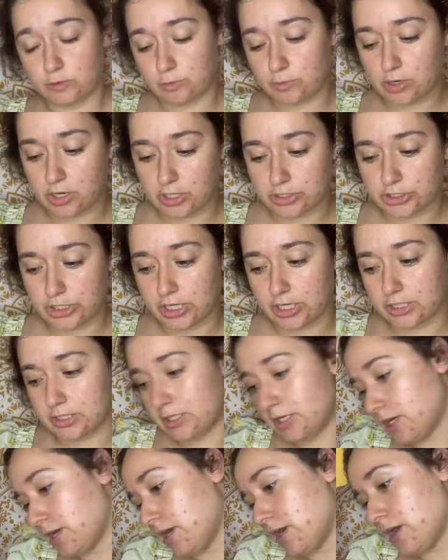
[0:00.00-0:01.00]
project,
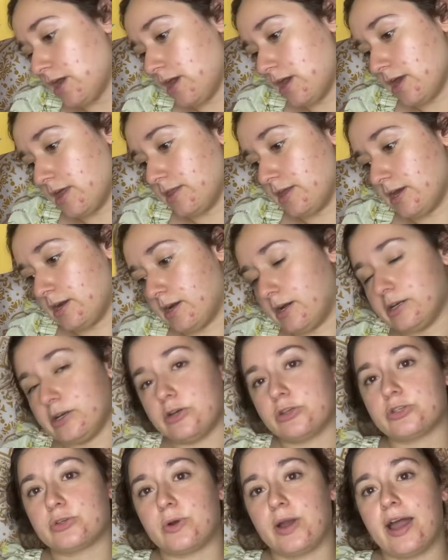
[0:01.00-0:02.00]
and then I
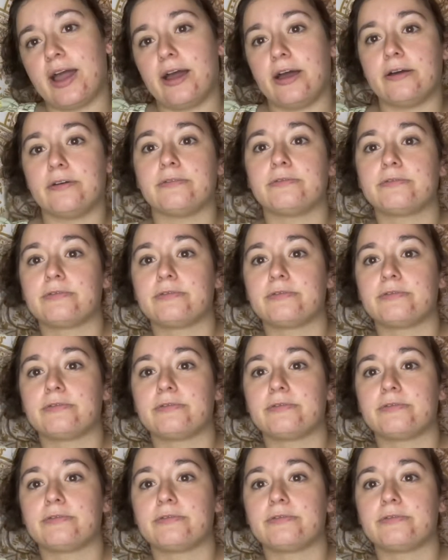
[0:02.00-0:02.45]
also have